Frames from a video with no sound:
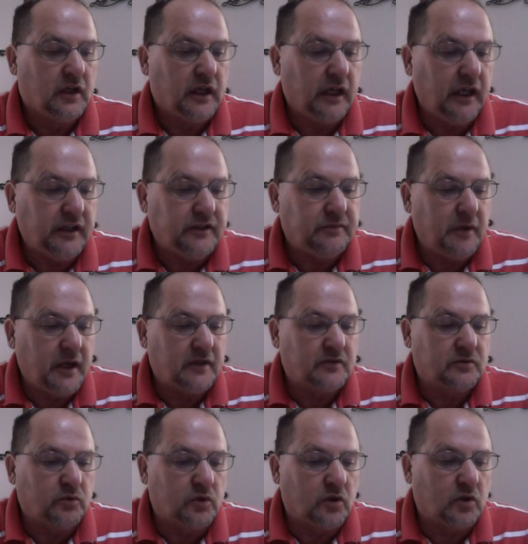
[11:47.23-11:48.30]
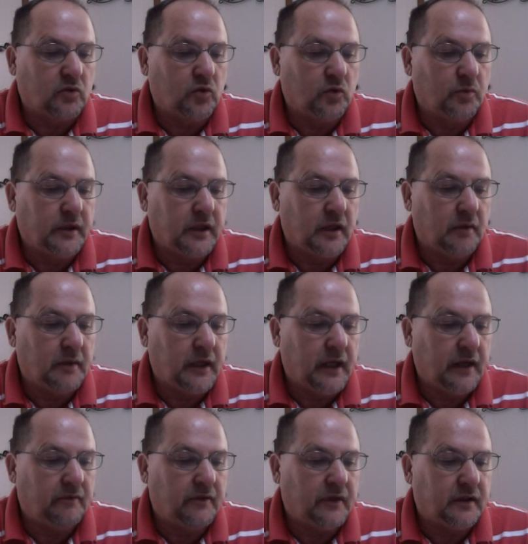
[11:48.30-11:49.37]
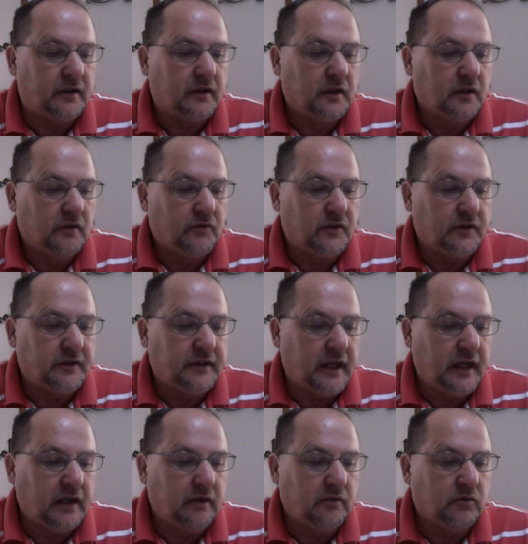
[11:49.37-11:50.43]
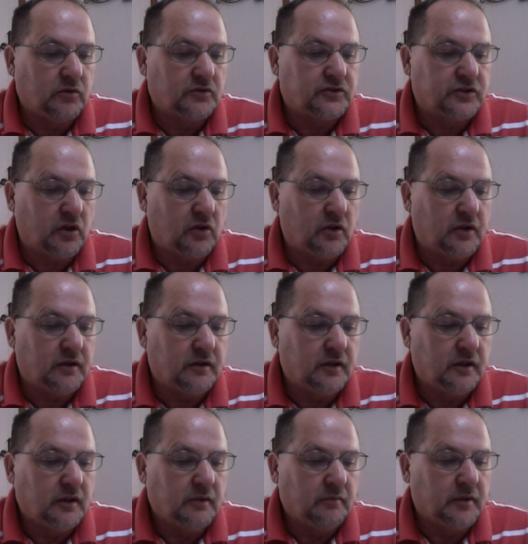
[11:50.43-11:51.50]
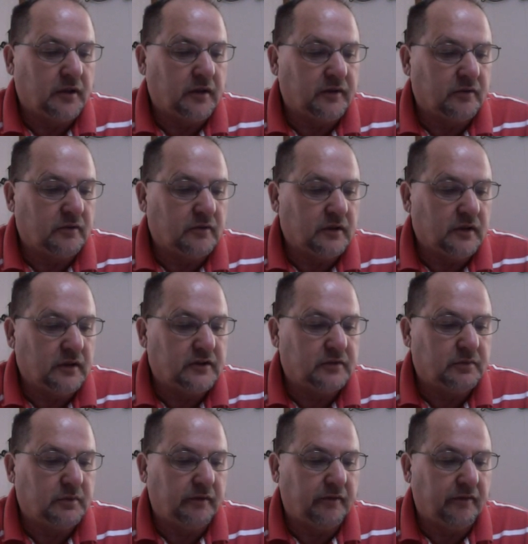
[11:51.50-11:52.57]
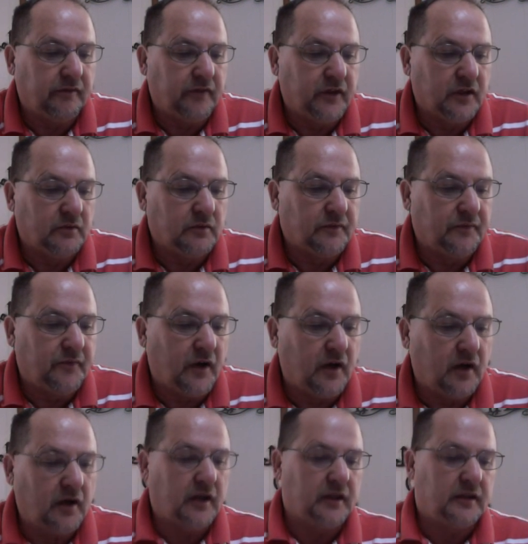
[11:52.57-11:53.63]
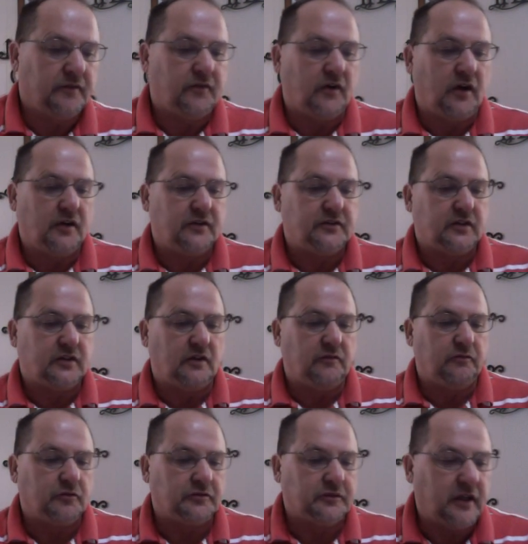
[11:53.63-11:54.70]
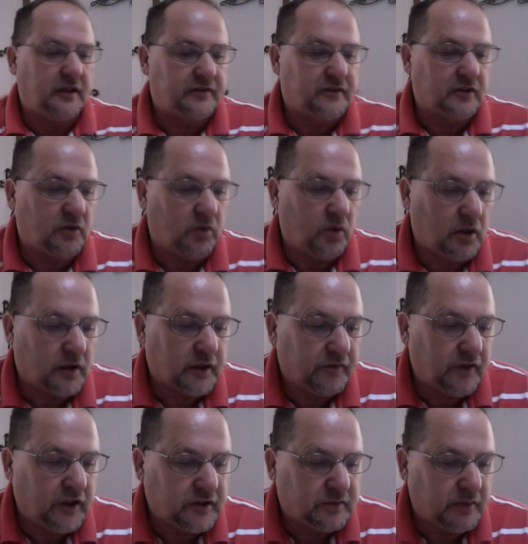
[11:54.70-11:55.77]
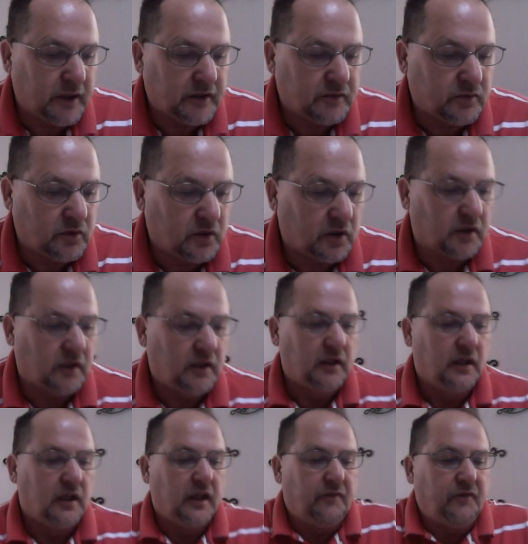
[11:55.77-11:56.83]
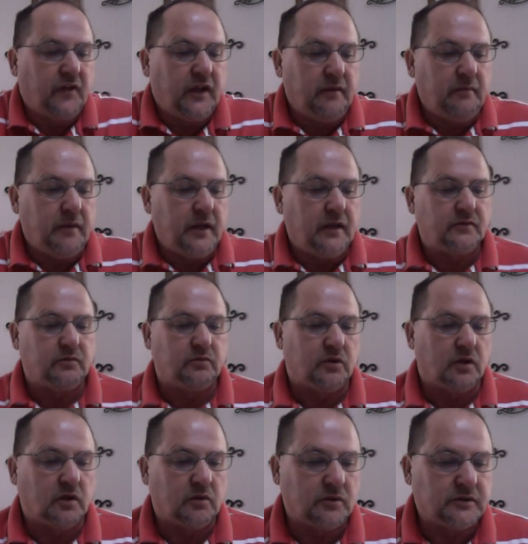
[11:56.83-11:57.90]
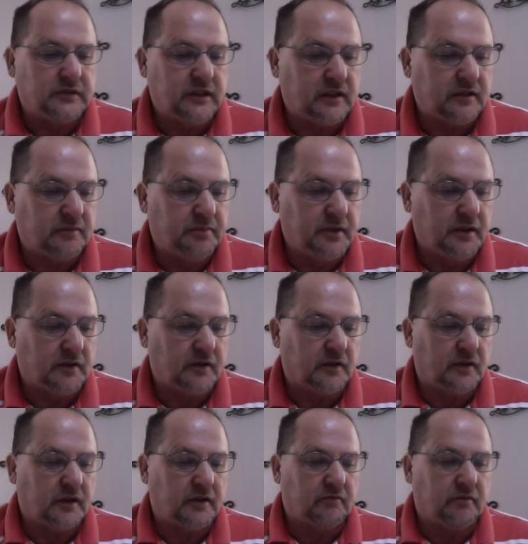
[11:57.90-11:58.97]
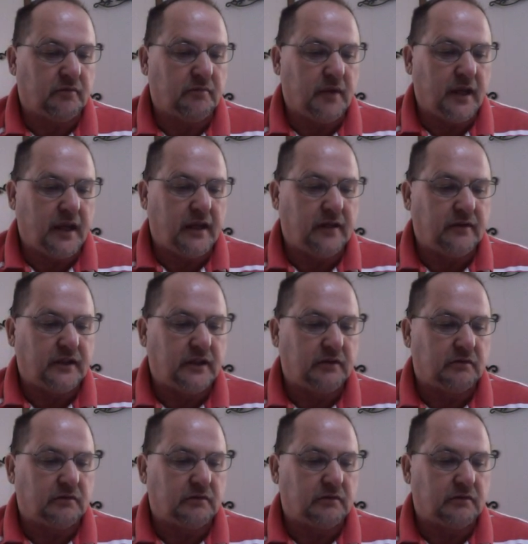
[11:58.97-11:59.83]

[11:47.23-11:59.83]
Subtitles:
each man's work will become evident, for the day will show it, because it is to be revealed with fire, and the fire itself will test the quality of each man's work. If any man's work which he has built on it remains, he will